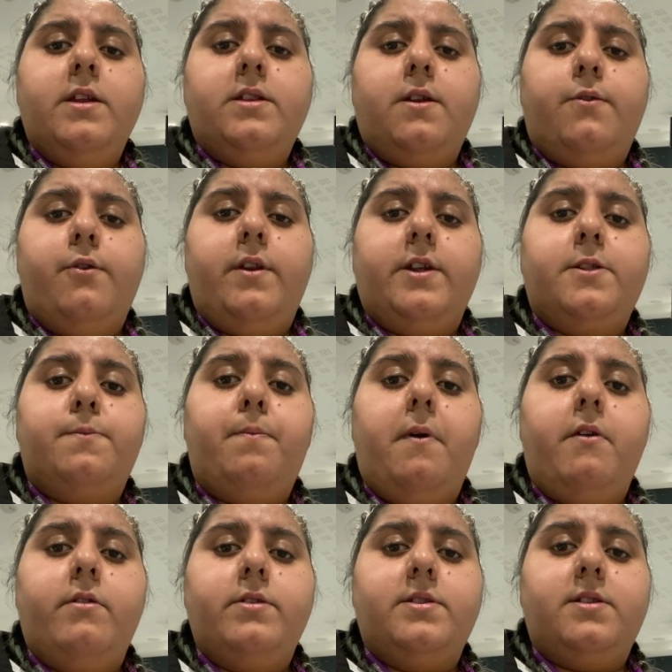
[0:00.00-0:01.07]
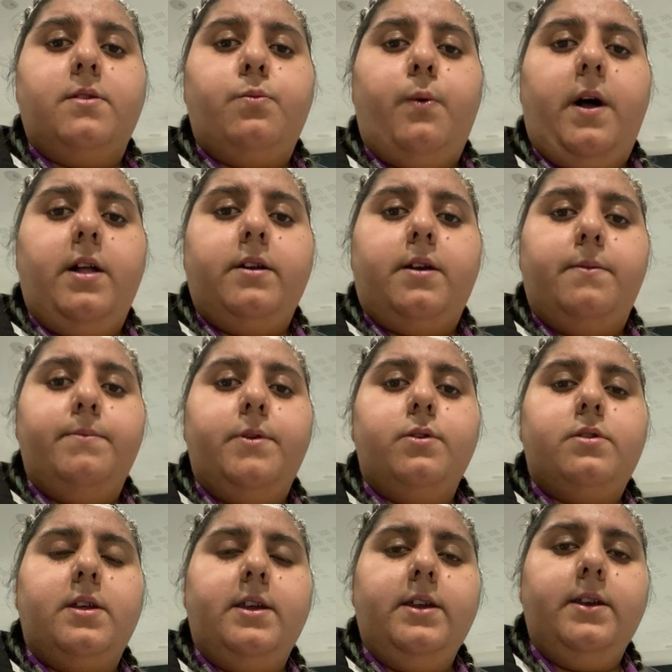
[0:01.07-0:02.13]
different experiences while
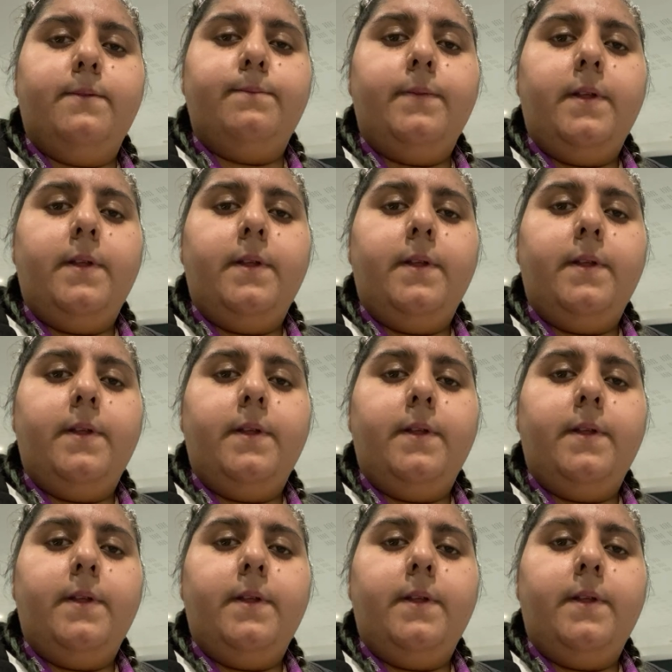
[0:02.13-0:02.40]
commuting.